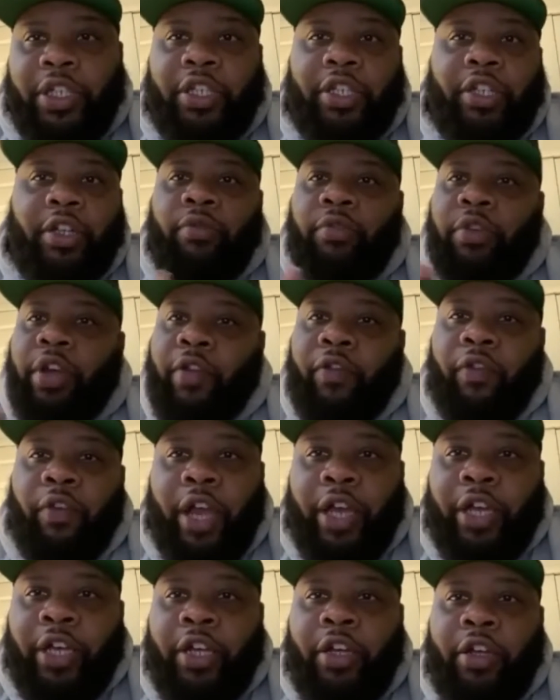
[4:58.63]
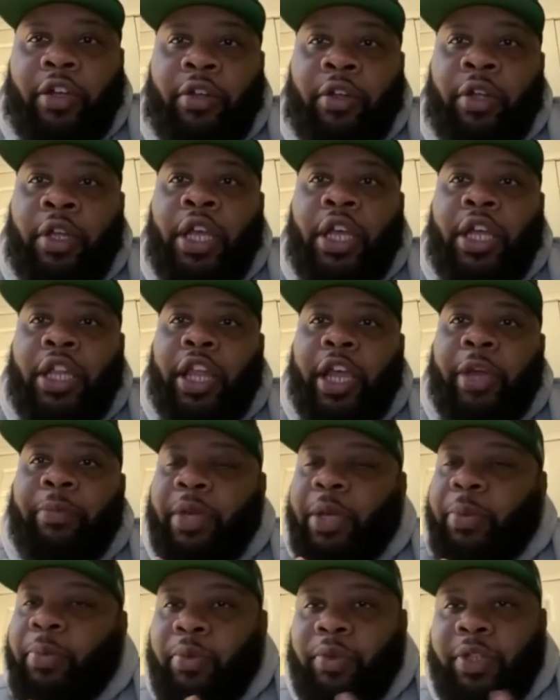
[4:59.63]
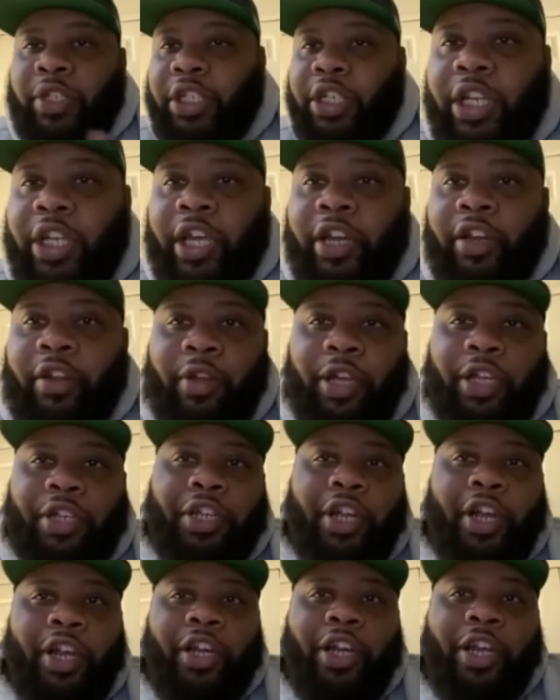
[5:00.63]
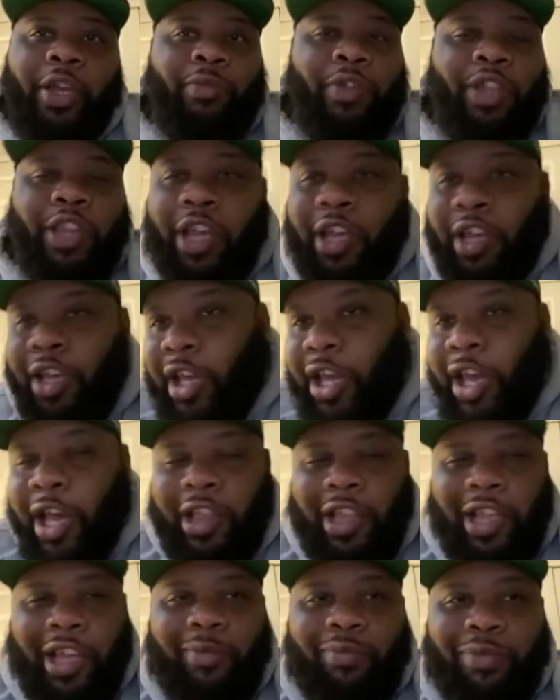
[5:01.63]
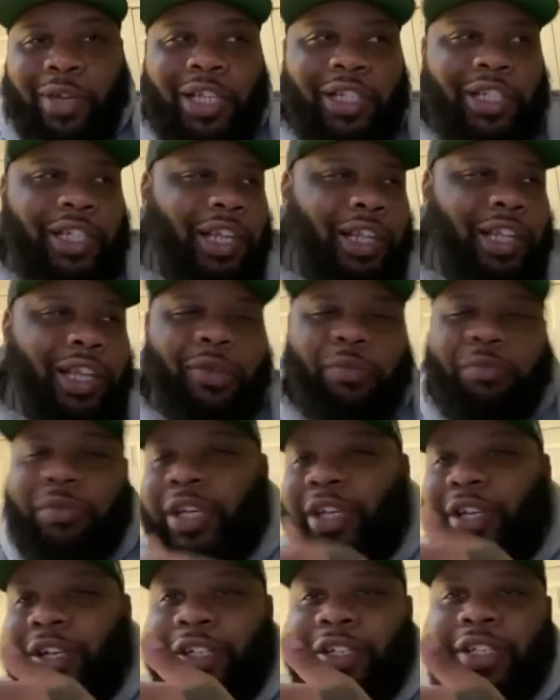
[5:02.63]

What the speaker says: So wherever I go, like people would see on my shirt and they'd be like, yeah, I like beats, I like beers.